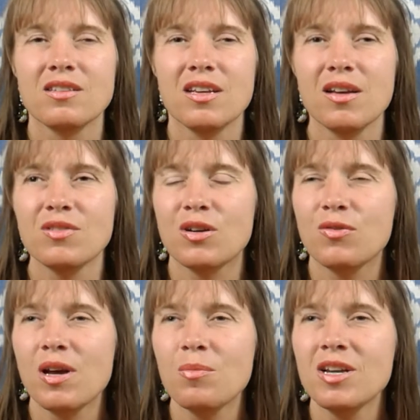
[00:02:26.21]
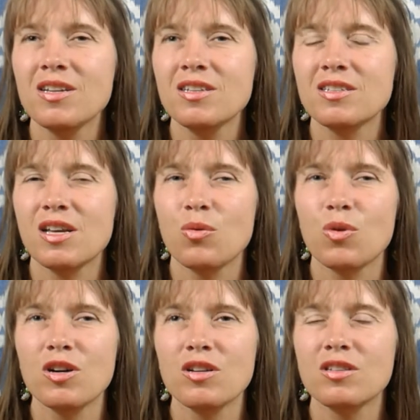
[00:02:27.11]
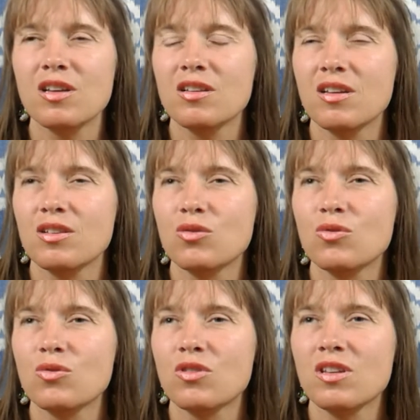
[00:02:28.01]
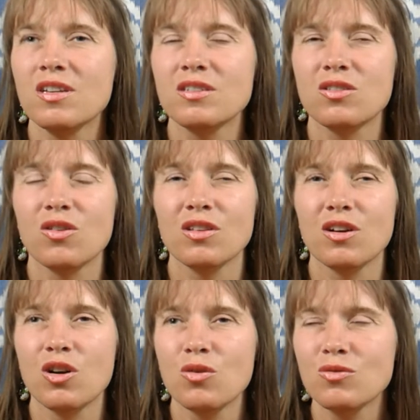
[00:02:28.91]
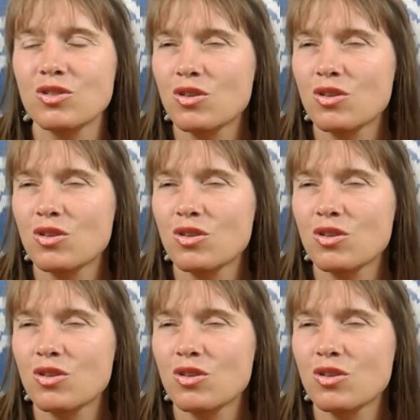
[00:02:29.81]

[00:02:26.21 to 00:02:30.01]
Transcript: They have their families, they work, they do things on their own,